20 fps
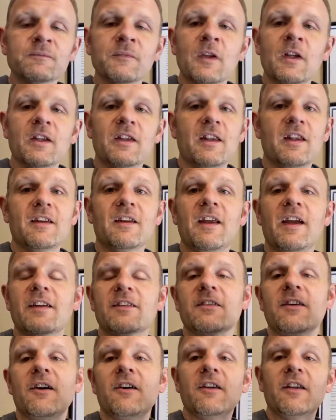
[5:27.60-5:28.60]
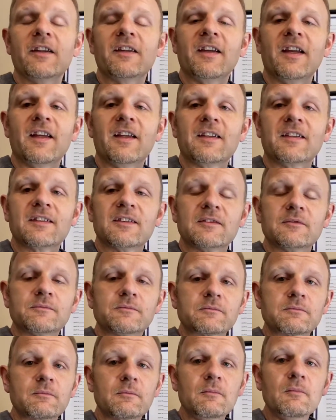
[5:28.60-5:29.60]
and then that's all it takes
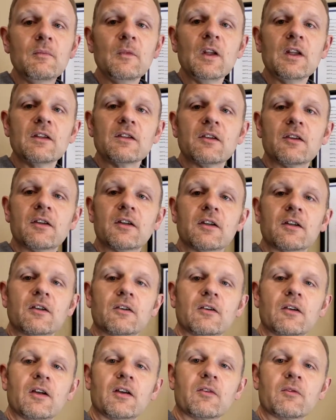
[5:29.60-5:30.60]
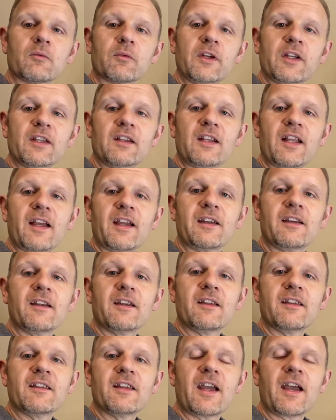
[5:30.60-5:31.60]
to realign
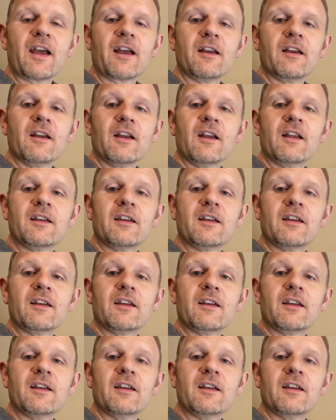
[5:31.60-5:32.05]
that.